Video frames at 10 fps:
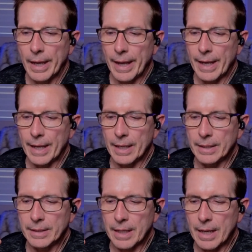
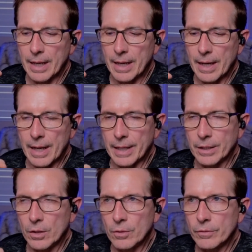And I
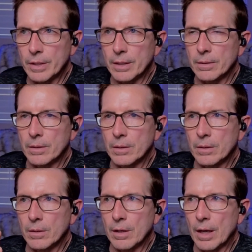know that
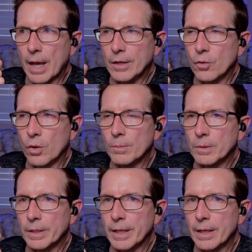I
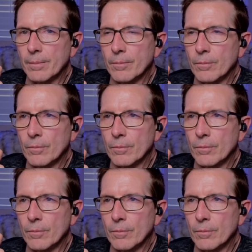normally am,